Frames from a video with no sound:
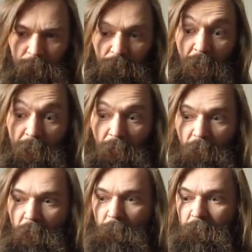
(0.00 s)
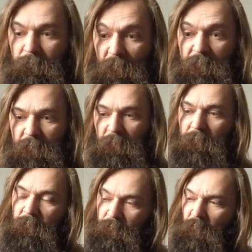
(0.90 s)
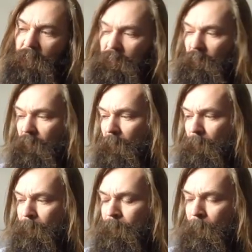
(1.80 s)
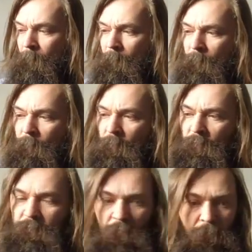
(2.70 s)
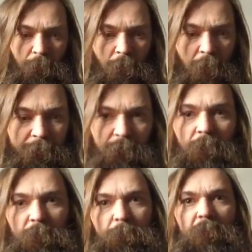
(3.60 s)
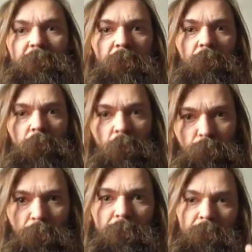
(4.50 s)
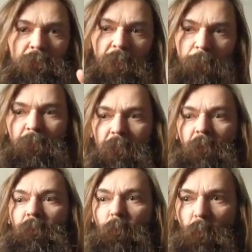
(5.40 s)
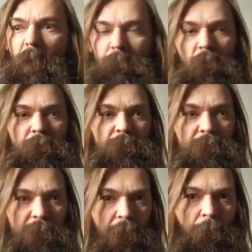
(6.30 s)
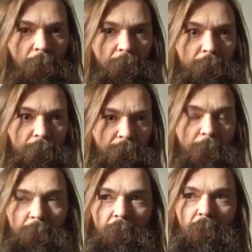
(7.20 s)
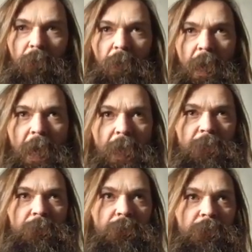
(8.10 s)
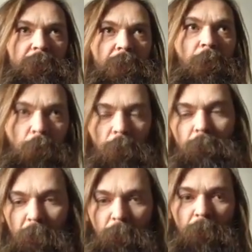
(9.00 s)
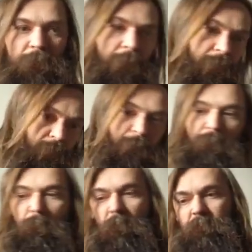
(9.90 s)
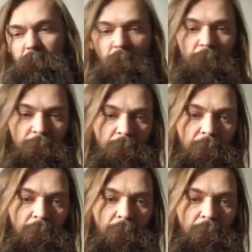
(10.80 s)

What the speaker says: training on them and testing the trainers on them. So I started by running deliberately on the wet rocks to see how well they would grip, and it worked really well. So I could jump from rock to rock,